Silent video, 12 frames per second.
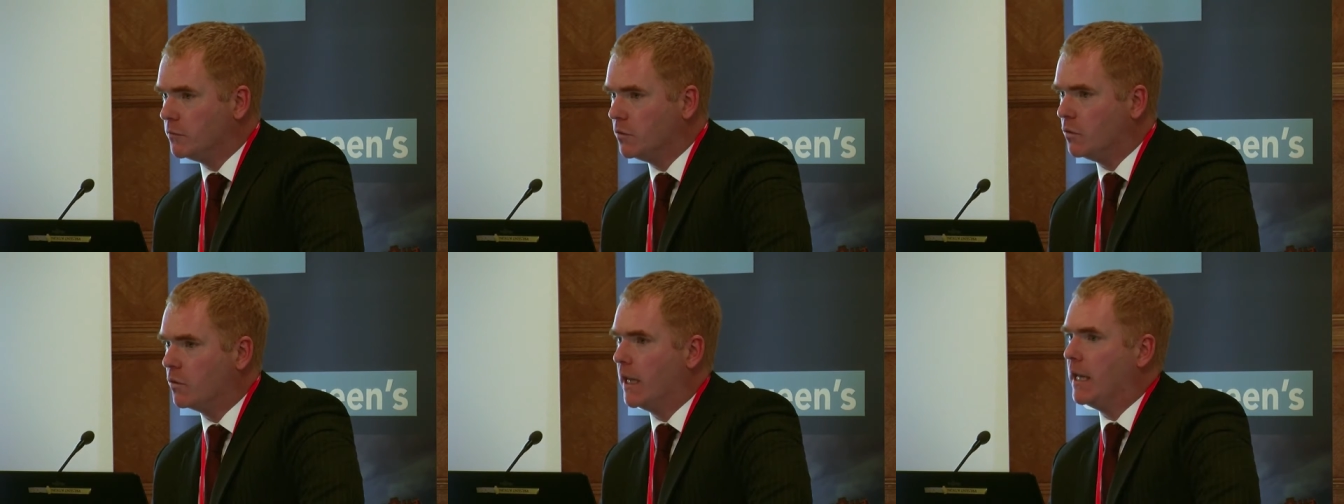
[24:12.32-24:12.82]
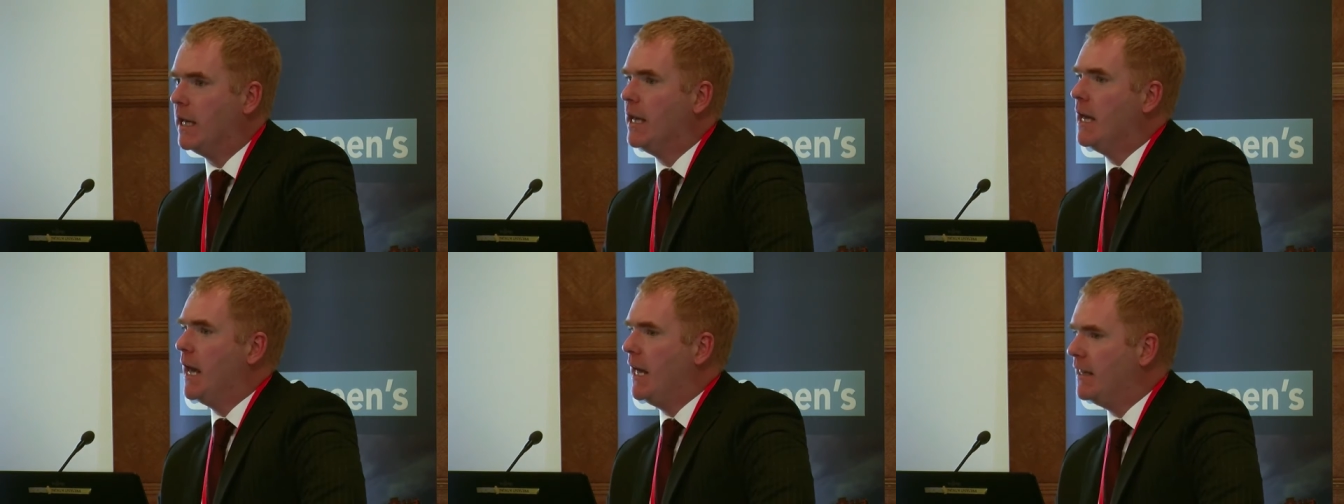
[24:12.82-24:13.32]
Okay?
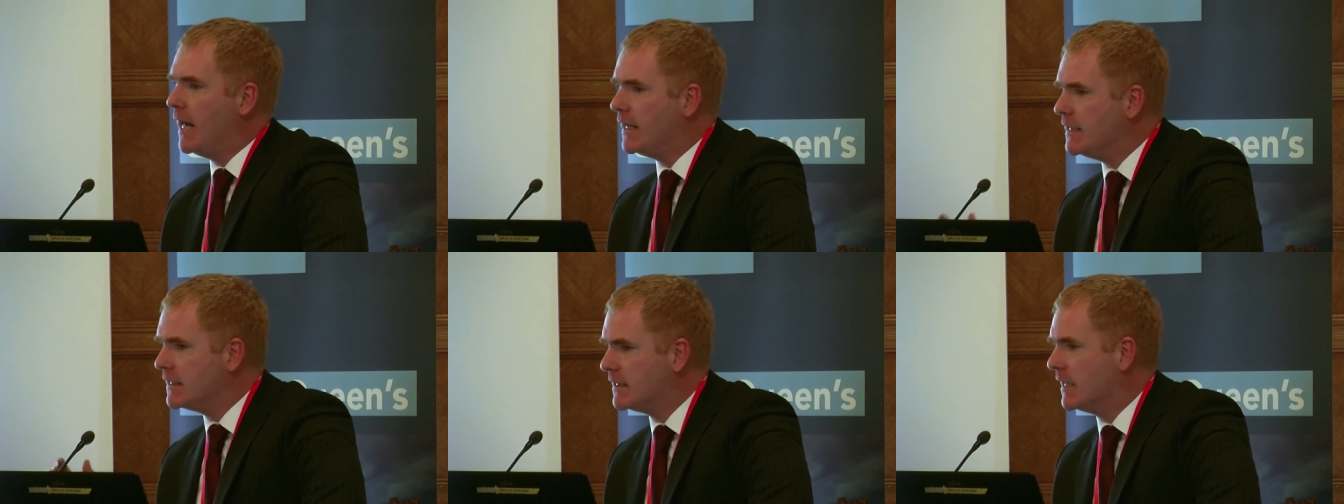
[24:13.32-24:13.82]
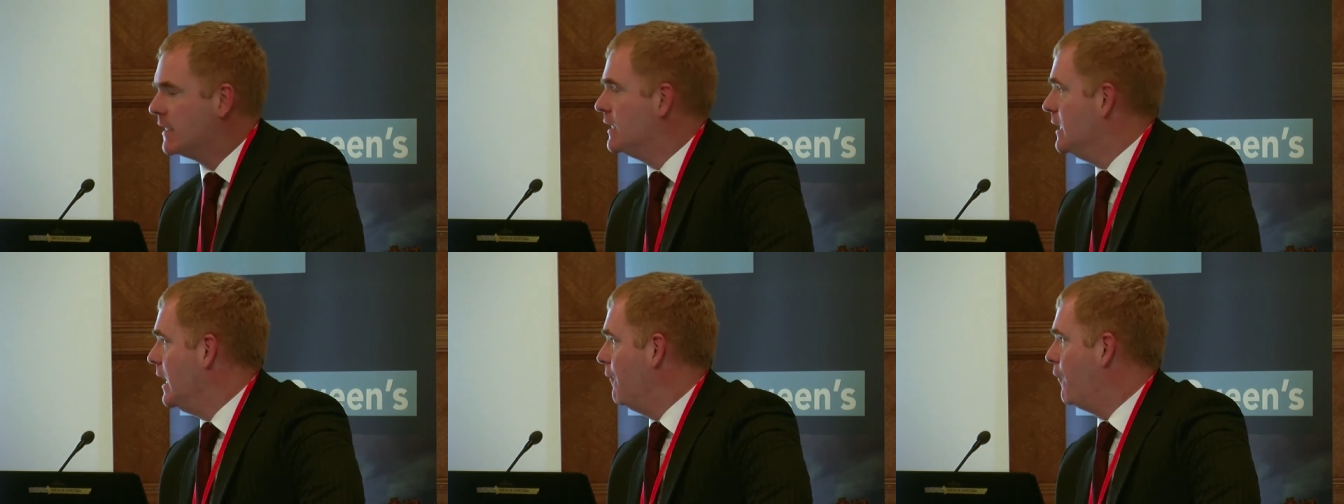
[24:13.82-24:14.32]
And that is a
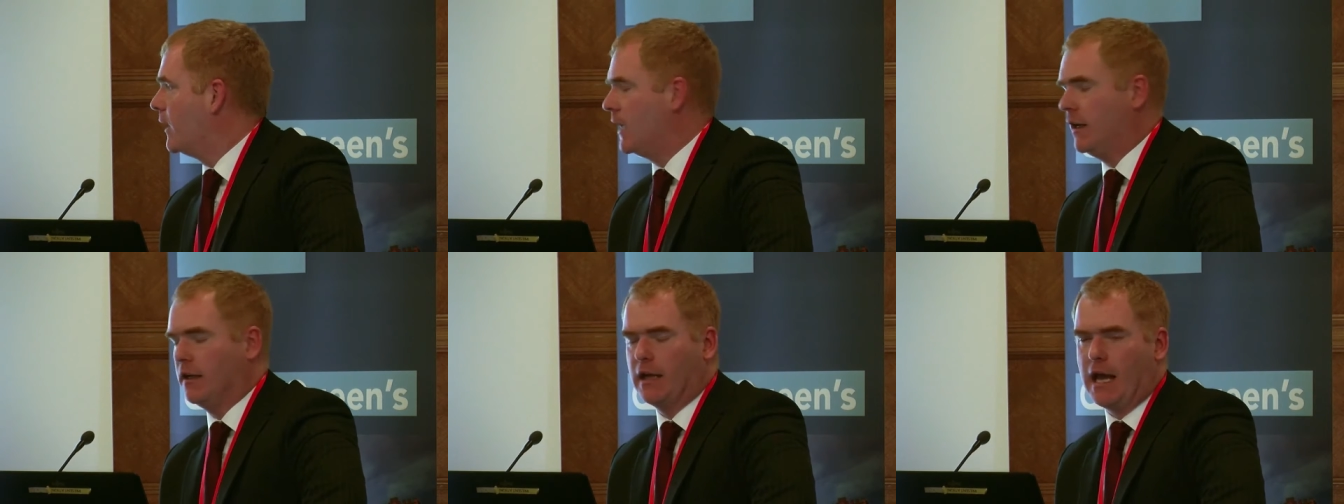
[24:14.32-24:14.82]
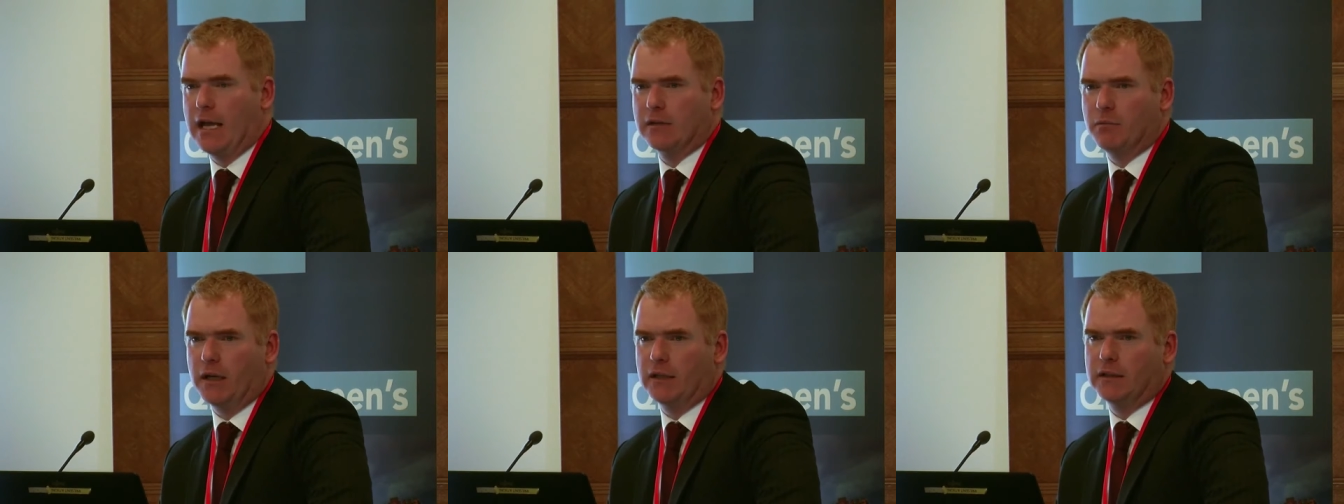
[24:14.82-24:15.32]
significant
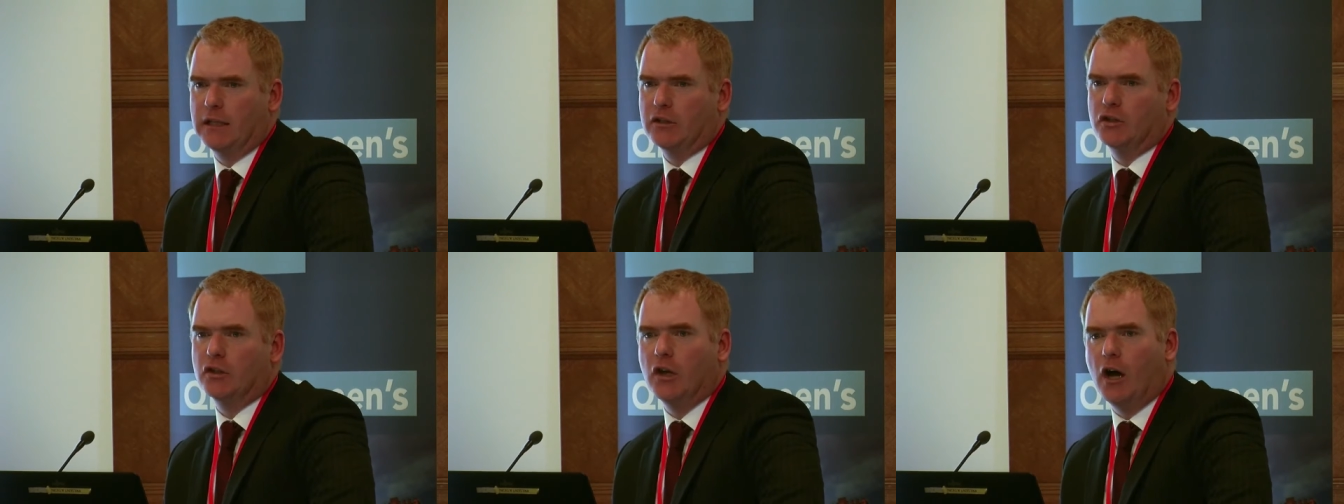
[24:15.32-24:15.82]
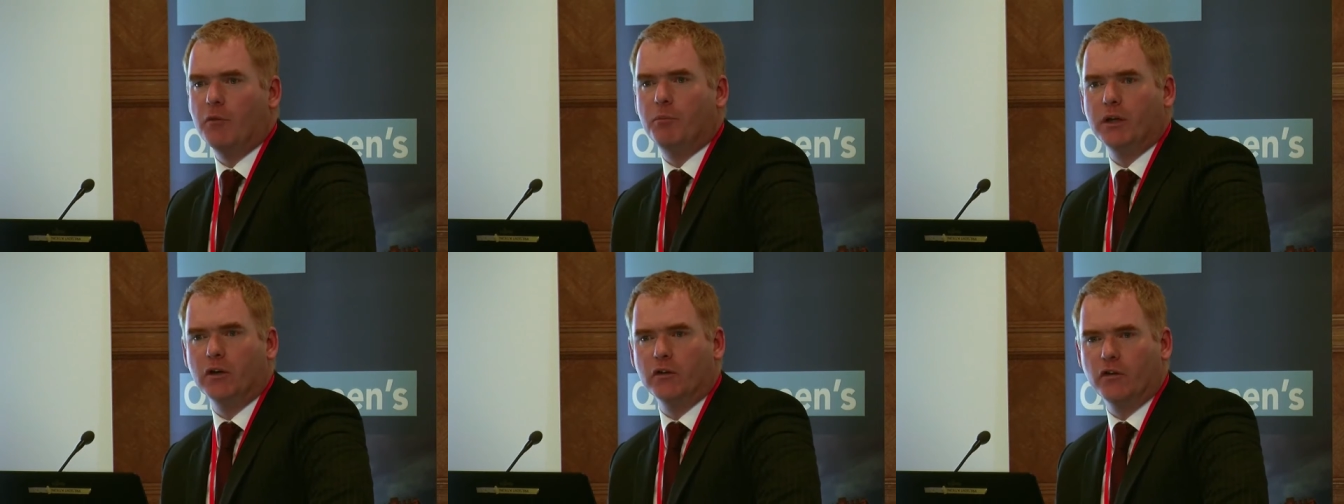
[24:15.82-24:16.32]
aspect that should not
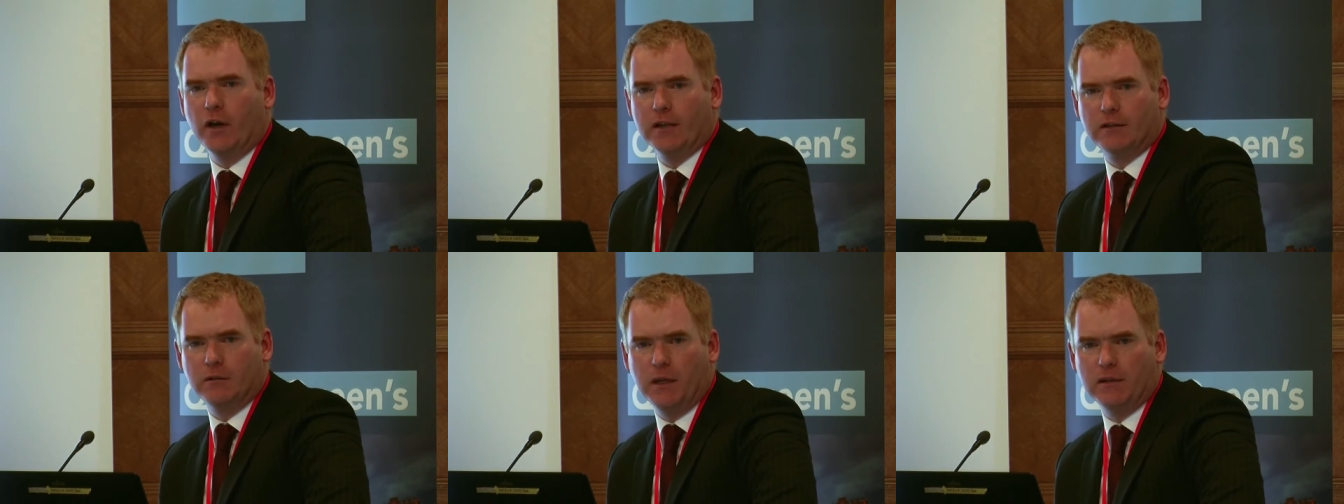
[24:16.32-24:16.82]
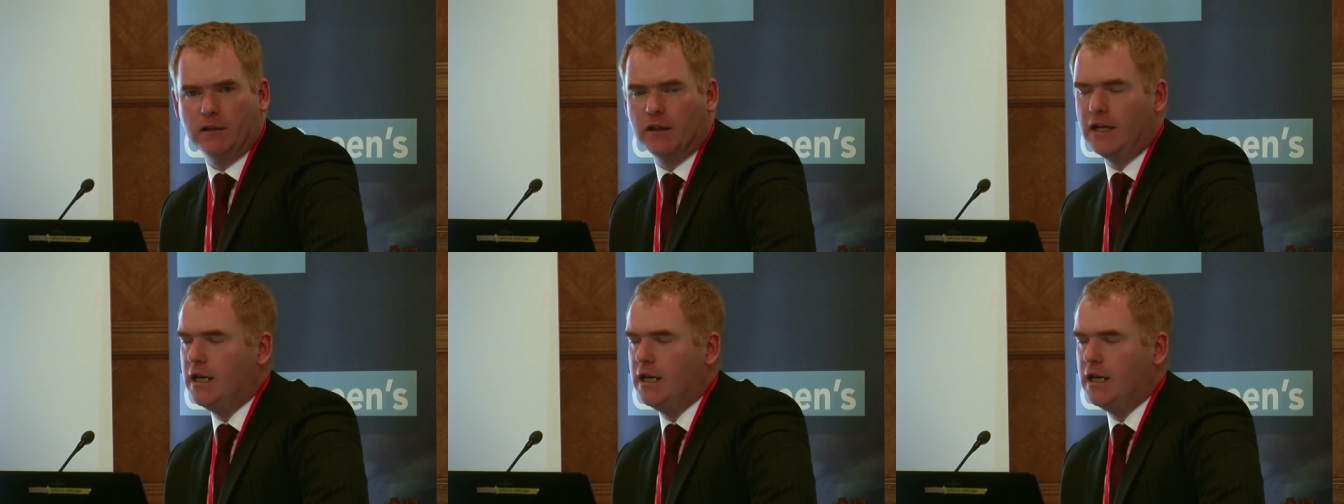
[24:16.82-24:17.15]
be underestimated.